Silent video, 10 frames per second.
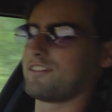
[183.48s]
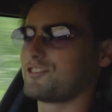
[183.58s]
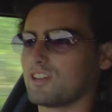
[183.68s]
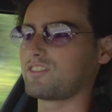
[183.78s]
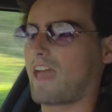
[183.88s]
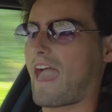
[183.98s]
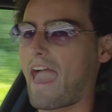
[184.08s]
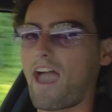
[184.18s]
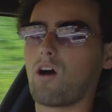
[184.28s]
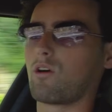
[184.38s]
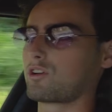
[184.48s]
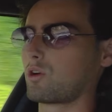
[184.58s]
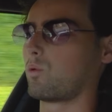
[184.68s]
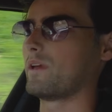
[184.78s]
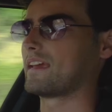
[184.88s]
just how
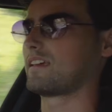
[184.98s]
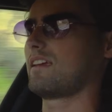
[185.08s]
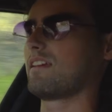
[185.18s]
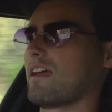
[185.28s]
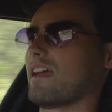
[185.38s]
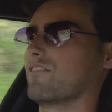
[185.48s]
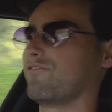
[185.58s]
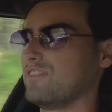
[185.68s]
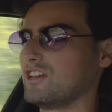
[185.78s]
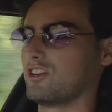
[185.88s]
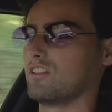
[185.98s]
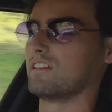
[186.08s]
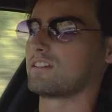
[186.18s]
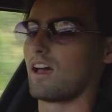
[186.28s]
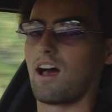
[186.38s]
quick and efficient
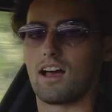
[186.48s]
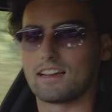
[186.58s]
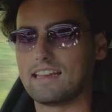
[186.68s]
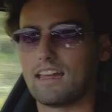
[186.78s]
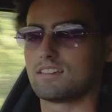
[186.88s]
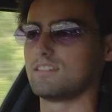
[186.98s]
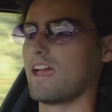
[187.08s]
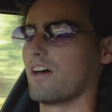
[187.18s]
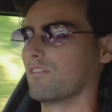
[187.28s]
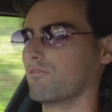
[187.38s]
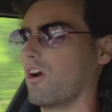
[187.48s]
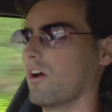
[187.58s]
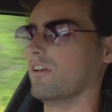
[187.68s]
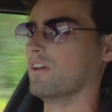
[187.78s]
this car gets down the road.